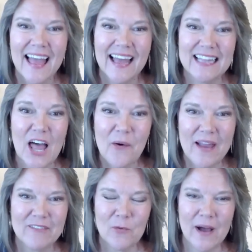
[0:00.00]
Hello
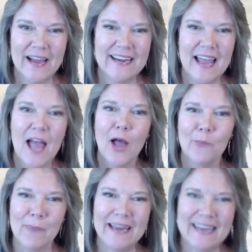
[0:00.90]
everyone,
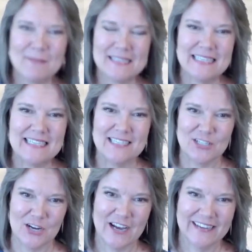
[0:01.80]
my name is Lisa
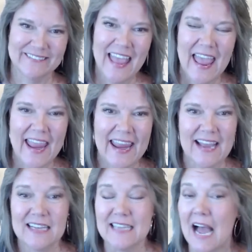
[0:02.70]
Shaw
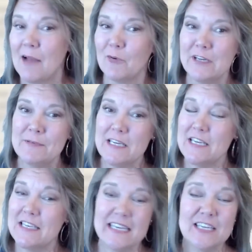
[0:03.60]
and I'm going to
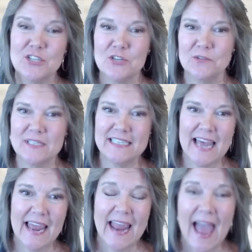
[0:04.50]
be teaching you
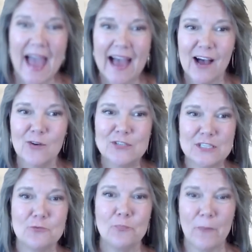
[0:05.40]
today how
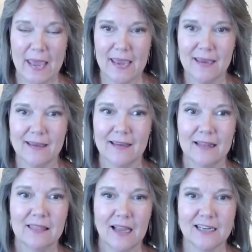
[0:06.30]
to make
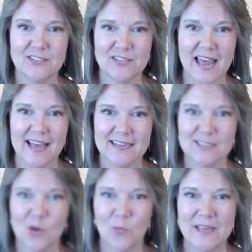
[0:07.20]
luggage tags
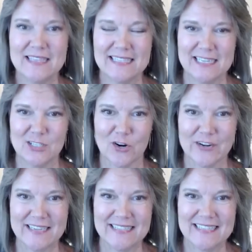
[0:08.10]
with
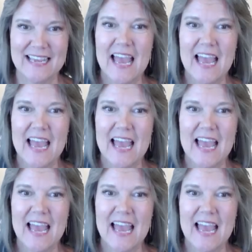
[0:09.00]
StitchArtist.